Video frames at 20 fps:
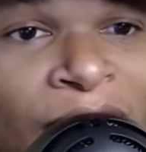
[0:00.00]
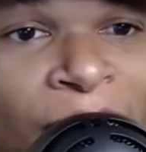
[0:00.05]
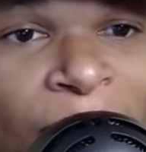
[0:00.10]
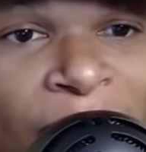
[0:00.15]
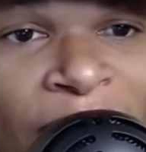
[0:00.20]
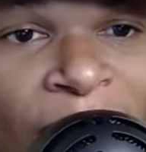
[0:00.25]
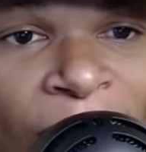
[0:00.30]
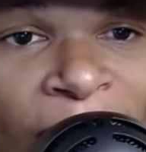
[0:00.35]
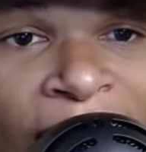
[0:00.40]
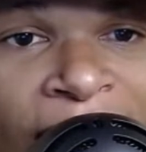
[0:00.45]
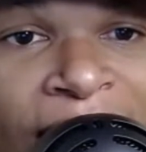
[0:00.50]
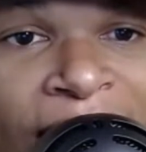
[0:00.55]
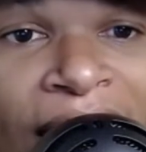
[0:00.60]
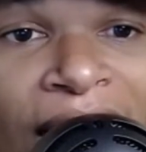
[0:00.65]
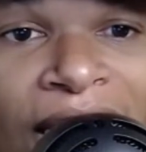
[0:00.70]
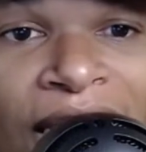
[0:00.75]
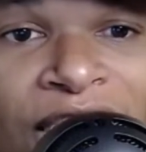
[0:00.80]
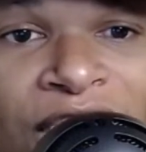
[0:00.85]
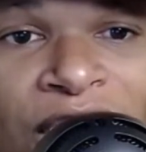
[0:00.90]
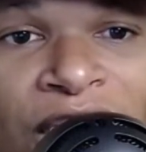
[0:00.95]
But anyway,
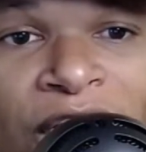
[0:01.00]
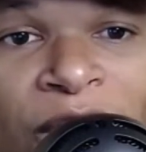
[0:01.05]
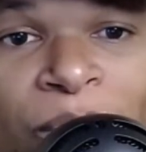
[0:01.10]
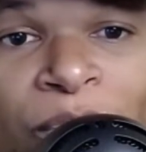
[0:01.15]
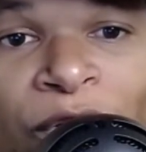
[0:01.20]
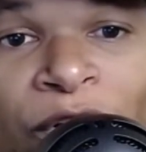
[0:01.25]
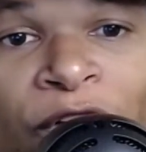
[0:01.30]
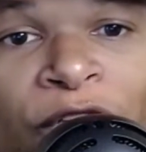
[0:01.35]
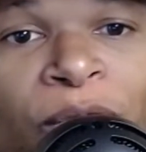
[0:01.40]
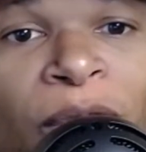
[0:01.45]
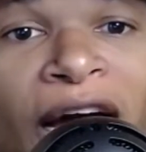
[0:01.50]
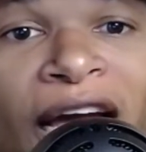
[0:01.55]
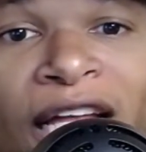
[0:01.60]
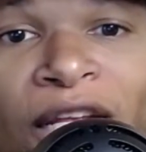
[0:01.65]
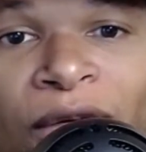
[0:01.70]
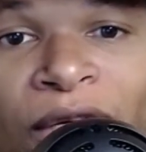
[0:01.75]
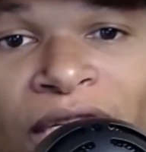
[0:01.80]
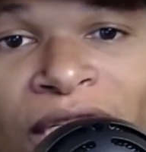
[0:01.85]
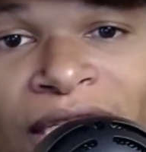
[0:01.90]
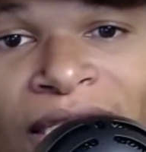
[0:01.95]
allegedly approved by
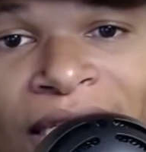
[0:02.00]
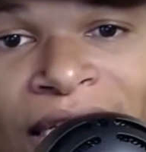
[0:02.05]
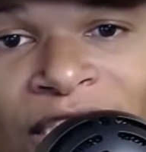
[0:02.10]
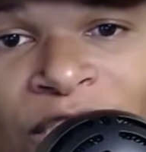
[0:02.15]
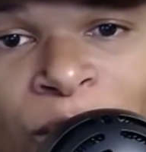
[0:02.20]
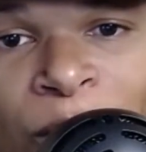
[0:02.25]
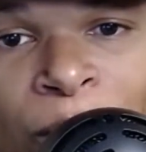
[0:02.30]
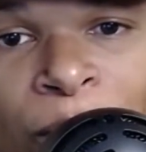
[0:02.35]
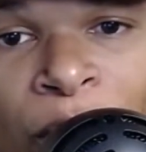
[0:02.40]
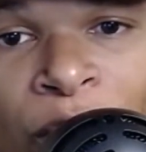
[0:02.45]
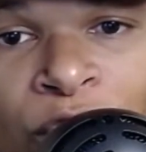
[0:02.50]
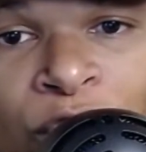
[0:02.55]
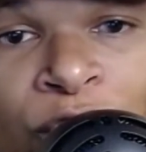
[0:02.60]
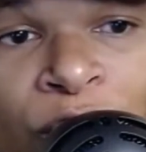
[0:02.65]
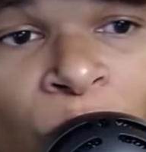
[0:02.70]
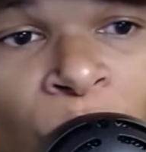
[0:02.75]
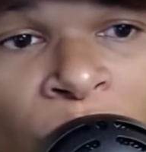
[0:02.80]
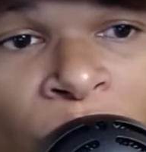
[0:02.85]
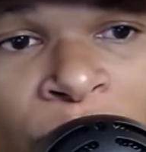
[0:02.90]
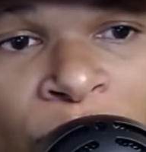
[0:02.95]
Hillary Clinton as a proposal
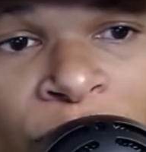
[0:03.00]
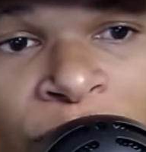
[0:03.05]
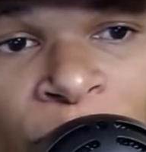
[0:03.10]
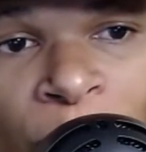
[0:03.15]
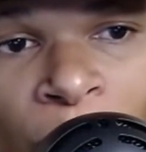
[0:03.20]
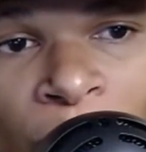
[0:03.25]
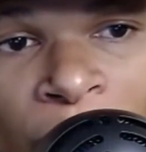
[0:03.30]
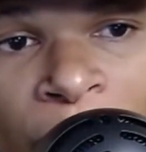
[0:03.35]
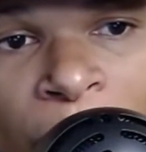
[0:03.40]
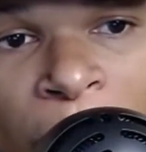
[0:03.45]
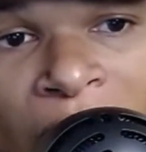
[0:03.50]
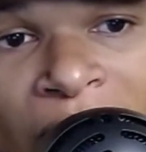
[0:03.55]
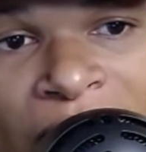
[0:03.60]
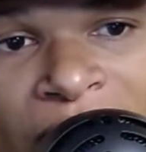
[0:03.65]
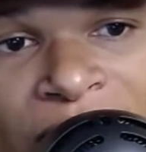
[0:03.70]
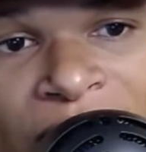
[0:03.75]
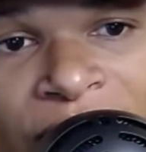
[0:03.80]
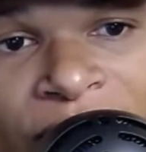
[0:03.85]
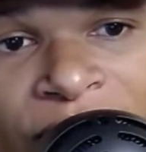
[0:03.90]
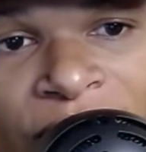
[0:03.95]
for one of her foreign
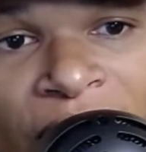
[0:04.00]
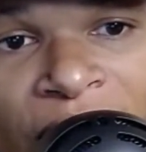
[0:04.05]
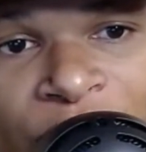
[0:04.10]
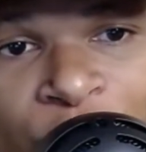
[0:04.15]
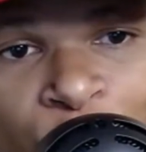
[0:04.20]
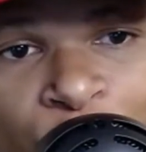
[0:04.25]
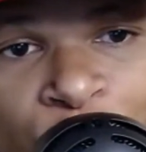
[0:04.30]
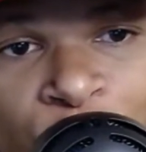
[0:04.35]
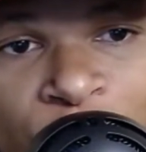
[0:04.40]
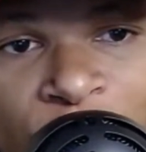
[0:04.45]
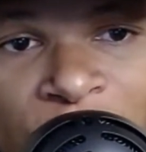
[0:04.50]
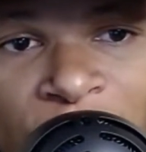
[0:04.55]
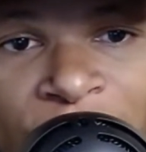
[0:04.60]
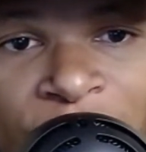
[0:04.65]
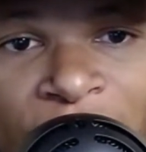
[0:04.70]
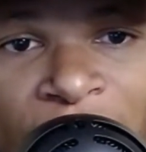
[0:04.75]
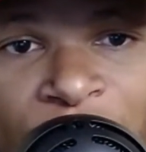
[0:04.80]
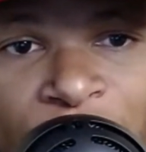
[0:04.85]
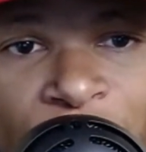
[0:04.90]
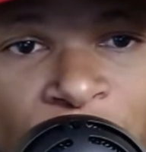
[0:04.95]
policy advisors to
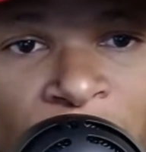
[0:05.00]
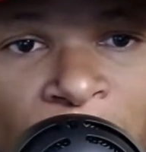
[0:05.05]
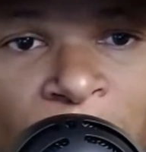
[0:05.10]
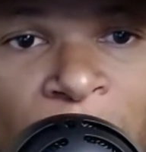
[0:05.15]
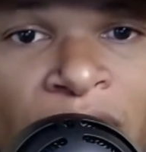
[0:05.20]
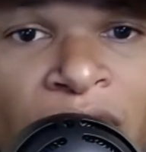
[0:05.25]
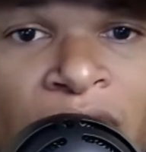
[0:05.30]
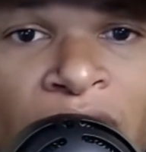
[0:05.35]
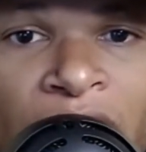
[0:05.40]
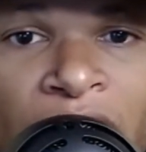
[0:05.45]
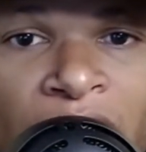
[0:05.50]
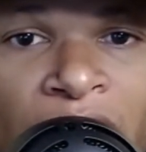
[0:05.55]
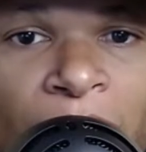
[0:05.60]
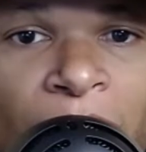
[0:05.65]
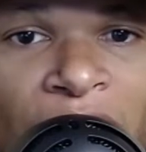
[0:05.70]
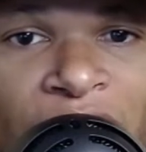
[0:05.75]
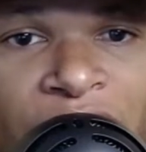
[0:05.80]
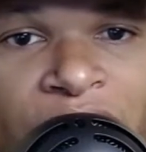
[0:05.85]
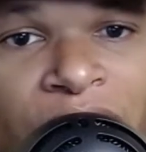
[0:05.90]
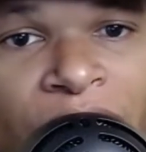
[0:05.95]
vilify Trump
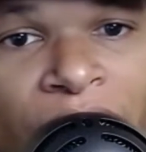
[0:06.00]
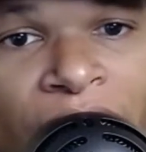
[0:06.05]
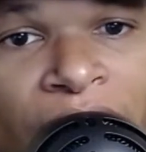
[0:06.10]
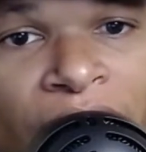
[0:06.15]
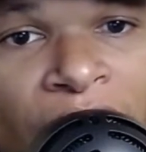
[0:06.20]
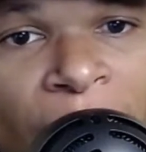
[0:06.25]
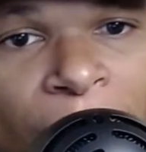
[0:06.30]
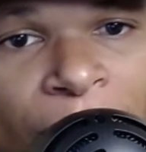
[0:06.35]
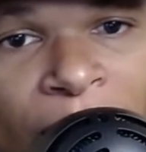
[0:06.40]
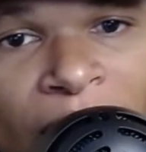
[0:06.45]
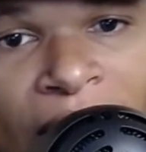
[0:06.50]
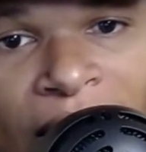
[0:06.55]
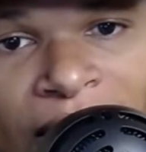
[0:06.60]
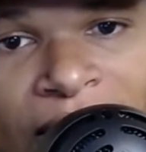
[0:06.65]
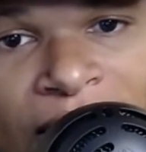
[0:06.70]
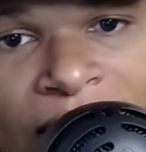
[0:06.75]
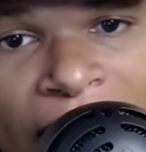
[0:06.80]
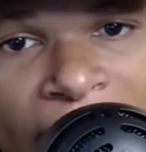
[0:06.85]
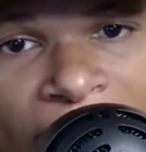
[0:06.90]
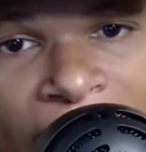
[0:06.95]
by stirring up a
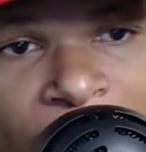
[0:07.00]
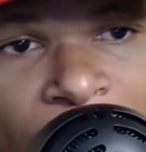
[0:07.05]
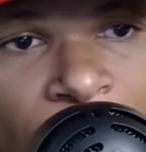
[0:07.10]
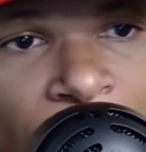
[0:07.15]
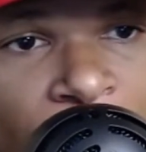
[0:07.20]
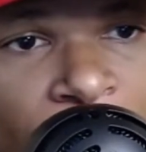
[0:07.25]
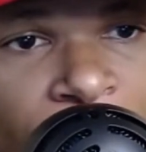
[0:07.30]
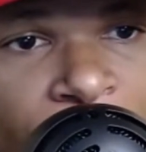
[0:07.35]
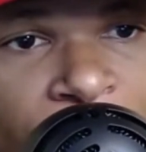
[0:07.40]
scandal.